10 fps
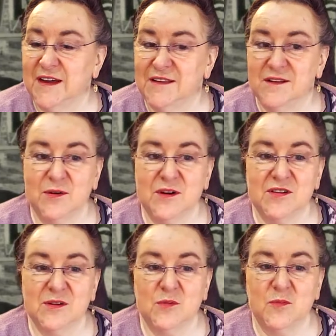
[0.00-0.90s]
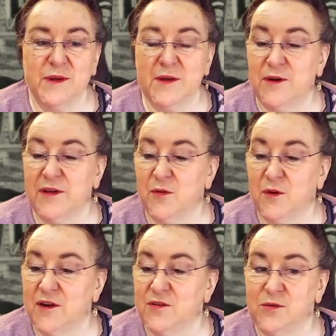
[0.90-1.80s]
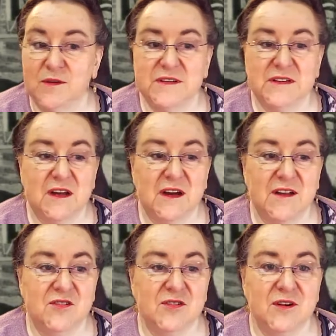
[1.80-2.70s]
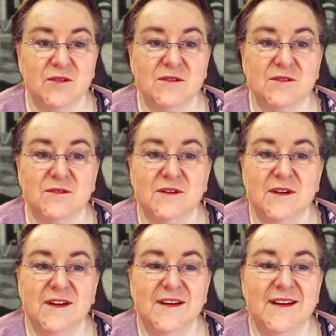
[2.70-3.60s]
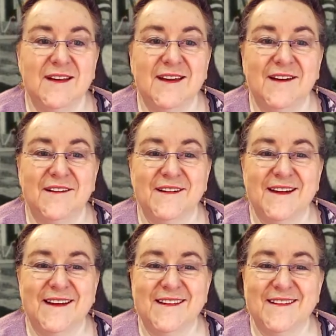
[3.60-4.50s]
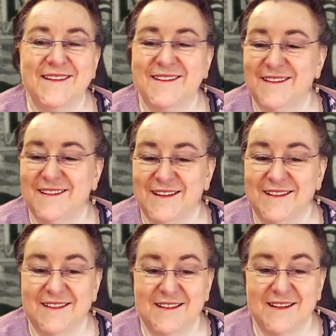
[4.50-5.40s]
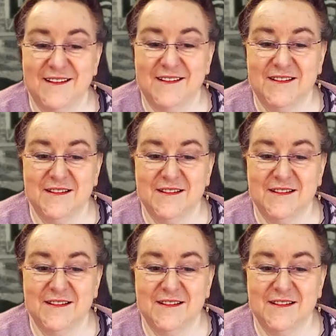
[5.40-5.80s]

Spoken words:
And the question will be whether I do the slideshows or anyhow. Okay, that's it.